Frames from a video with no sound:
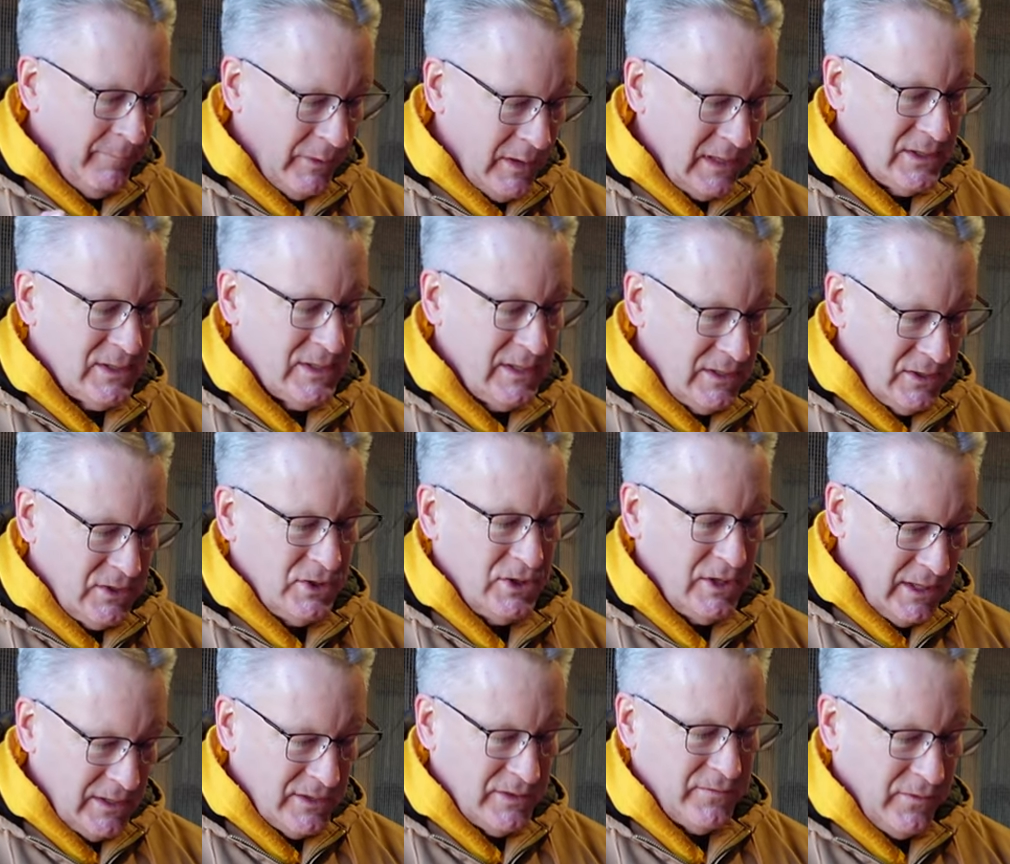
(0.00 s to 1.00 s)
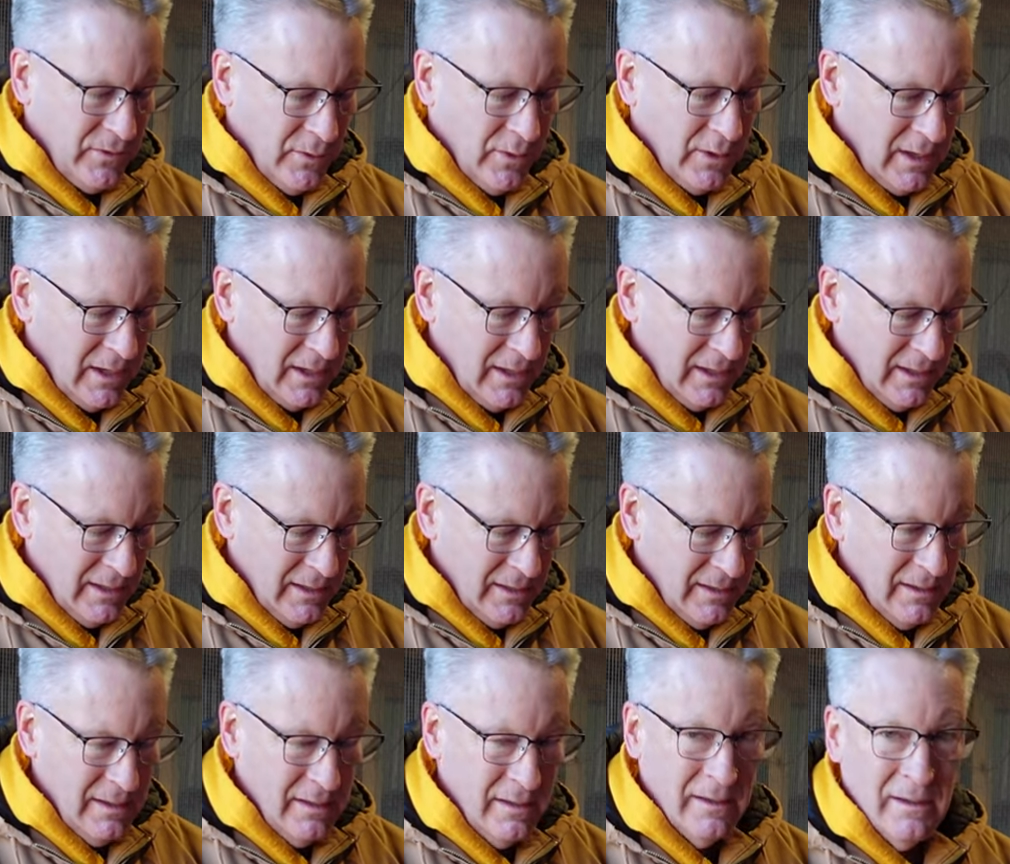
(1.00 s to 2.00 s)
This is just for
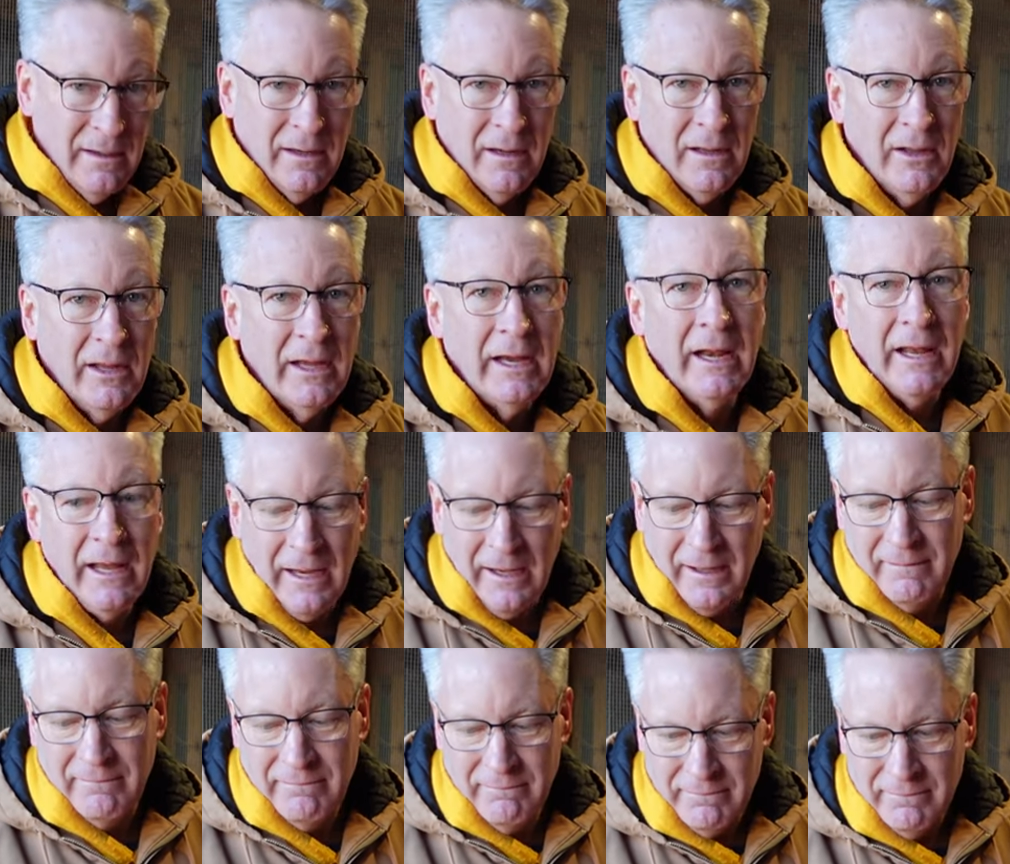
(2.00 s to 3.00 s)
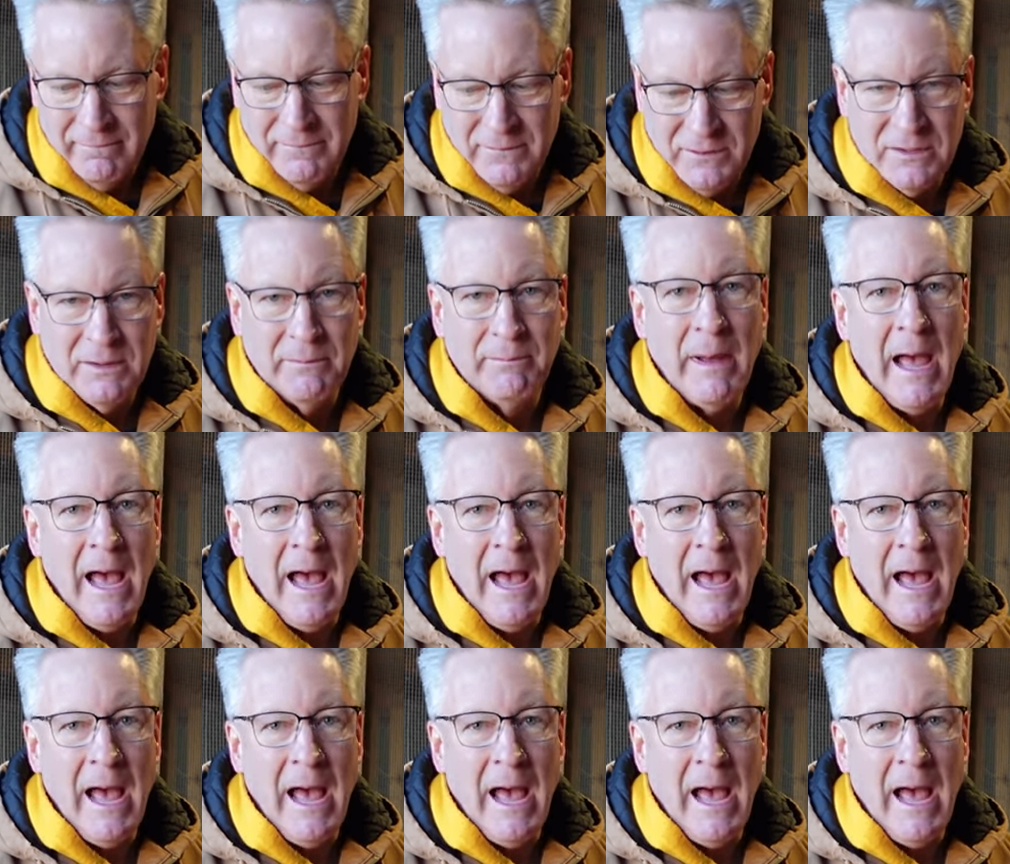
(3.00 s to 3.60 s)
cleaning some